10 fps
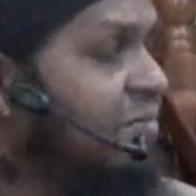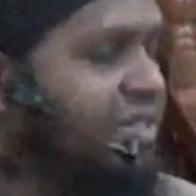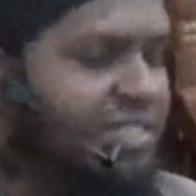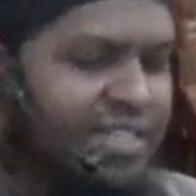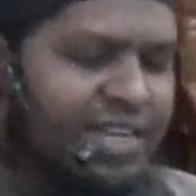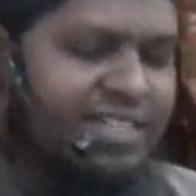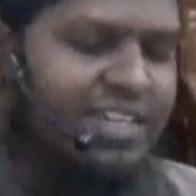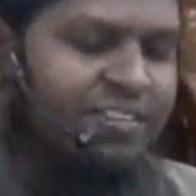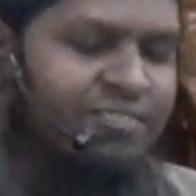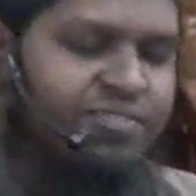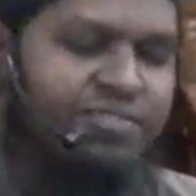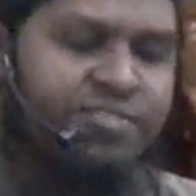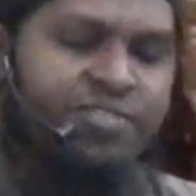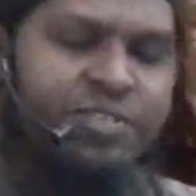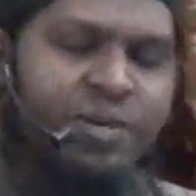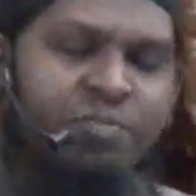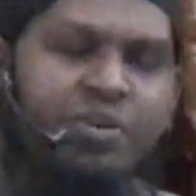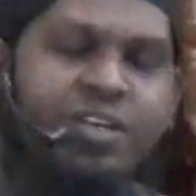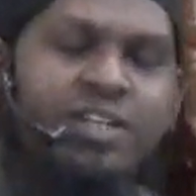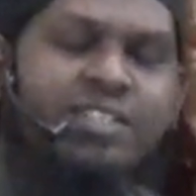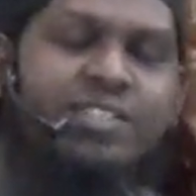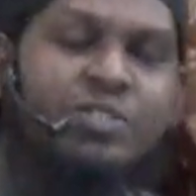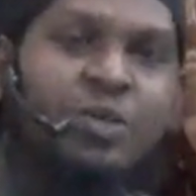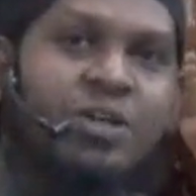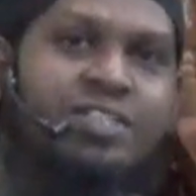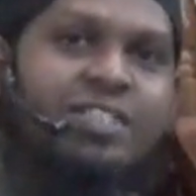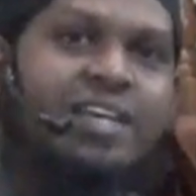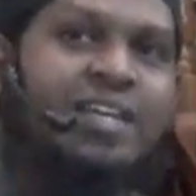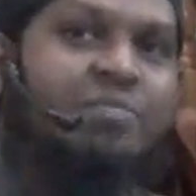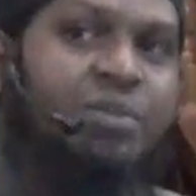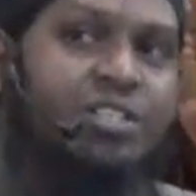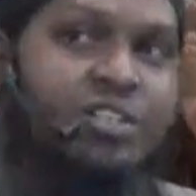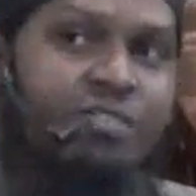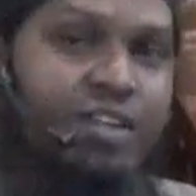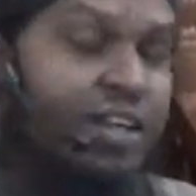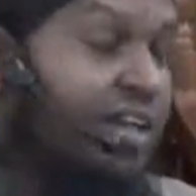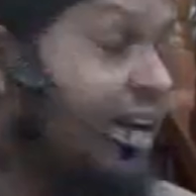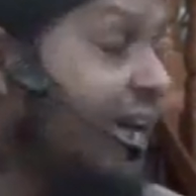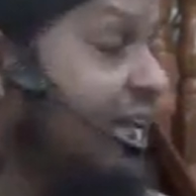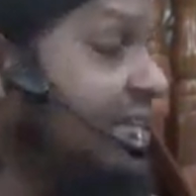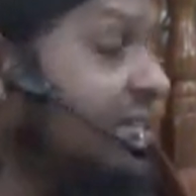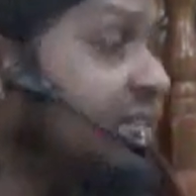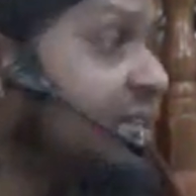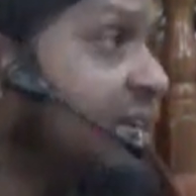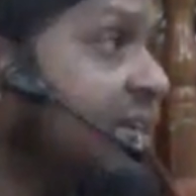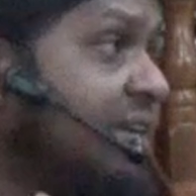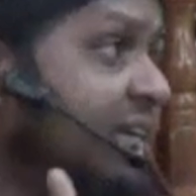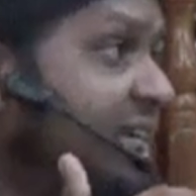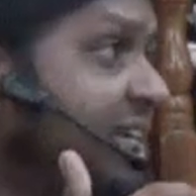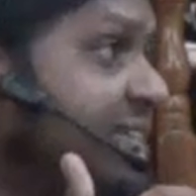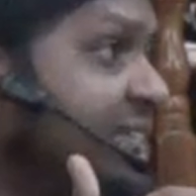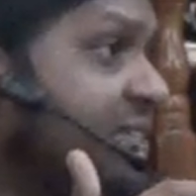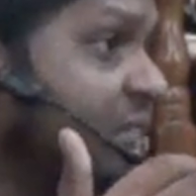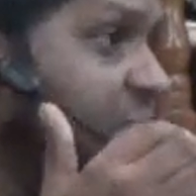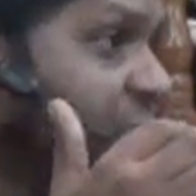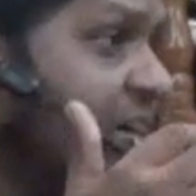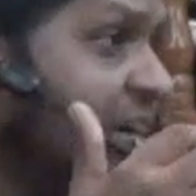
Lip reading: But yet, if your prayers is not to get the pleasure of Allah, and it is you're